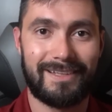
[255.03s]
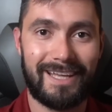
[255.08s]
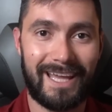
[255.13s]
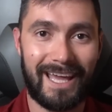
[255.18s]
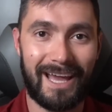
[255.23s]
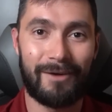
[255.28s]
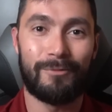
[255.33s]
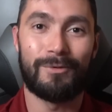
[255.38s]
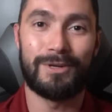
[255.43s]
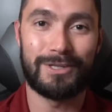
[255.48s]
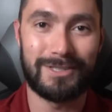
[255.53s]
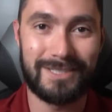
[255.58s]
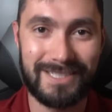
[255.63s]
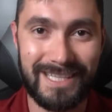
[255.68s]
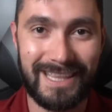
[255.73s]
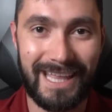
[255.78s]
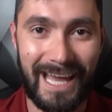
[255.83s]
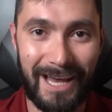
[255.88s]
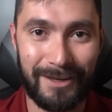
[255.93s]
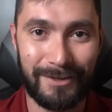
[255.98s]
Yeah, when you
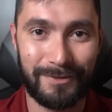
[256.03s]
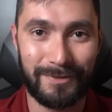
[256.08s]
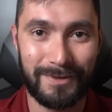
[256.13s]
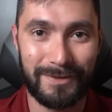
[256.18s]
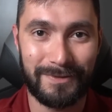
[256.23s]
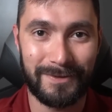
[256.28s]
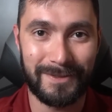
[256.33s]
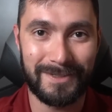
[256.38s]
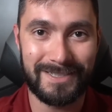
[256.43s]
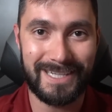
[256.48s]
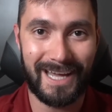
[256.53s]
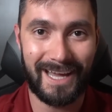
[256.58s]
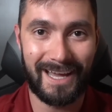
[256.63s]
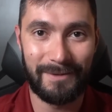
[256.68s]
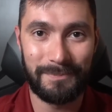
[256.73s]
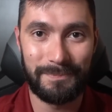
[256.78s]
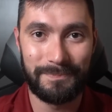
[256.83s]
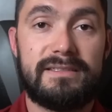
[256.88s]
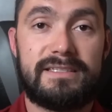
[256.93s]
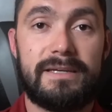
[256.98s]
see the house for the first
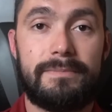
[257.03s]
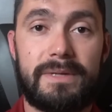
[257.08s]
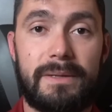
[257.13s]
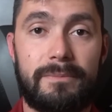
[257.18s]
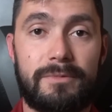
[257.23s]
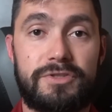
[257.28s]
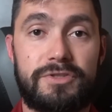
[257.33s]
time. Tip number